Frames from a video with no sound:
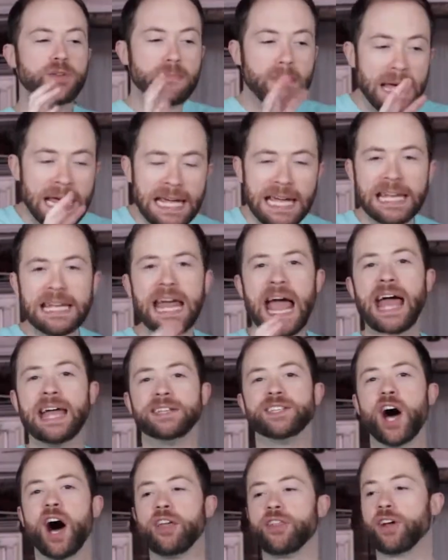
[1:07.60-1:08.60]
Jamaican
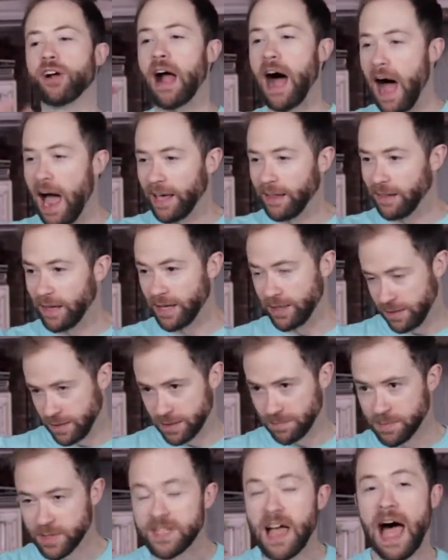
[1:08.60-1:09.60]
and other
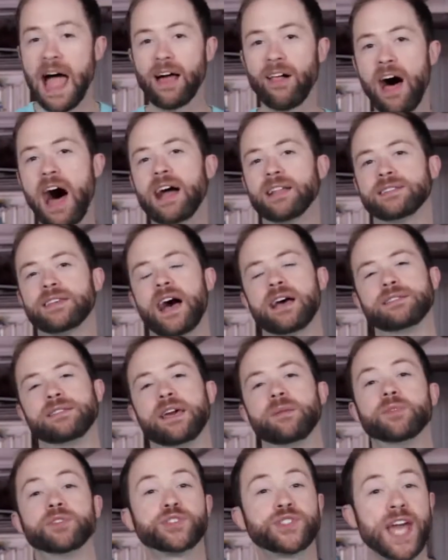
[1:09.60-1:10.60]
island-style hot sauce
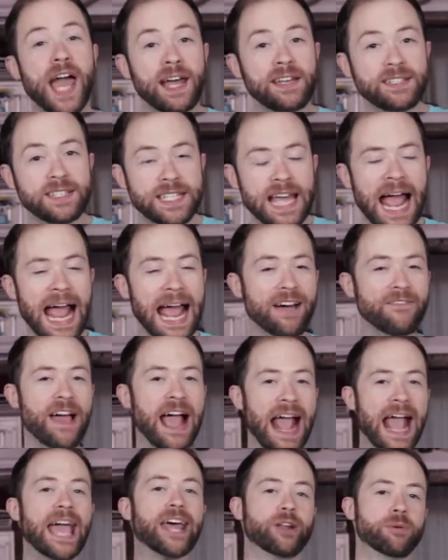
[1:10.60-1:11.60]
labels tend to
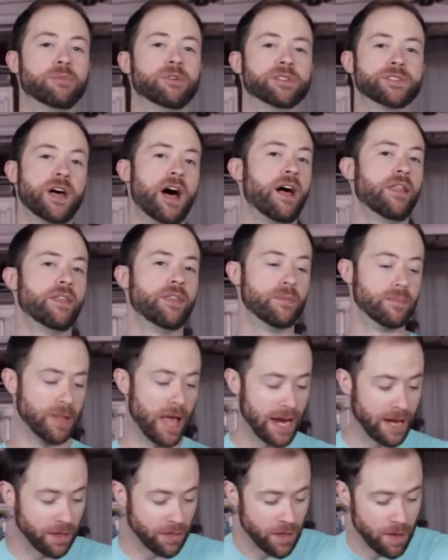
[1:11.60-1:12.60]
have animals on them,
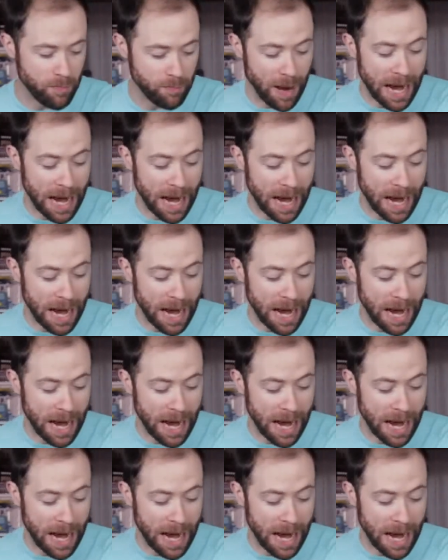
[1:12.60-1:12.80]
like the